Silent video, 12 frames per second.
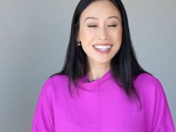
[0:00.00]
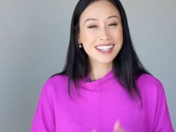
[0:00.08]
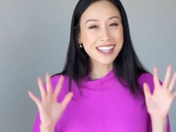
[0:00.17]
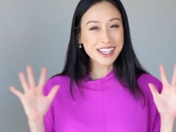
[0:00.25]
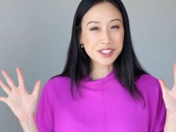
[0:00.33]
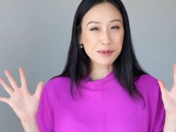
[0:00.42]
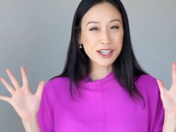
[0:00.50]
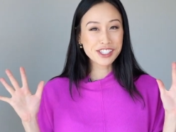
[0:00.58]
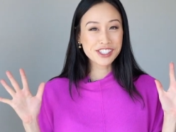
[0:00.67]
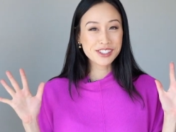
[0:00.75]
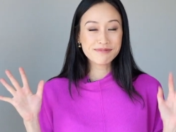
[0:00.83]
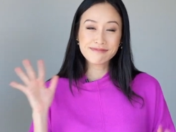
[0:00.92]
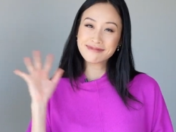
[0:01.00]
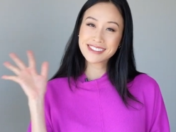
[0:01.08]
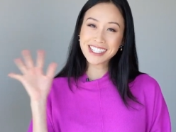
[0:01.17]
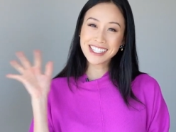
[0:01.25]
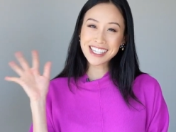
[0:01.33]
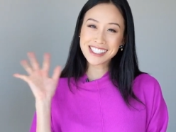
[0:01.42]
Thanks so much.
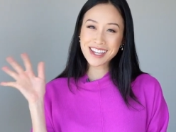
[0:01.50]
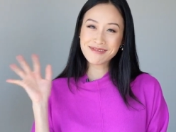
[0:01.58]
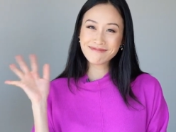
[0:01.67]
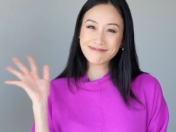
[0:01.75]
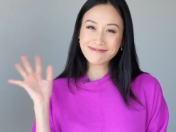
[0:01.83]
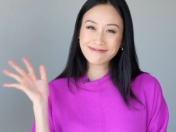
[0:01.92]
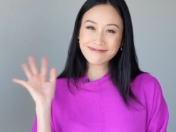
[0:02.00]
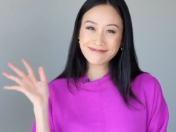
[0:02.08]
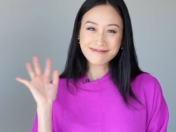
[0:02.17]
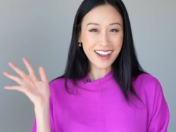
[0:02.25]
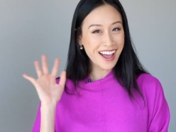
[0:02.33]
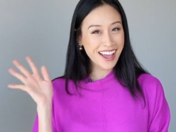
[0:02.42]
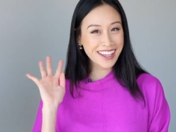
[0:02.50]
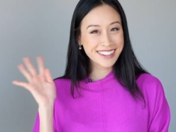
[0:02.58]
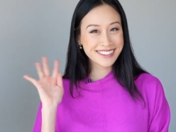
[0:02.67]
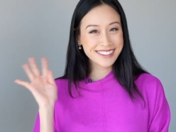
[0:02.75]
See you next time. Bye.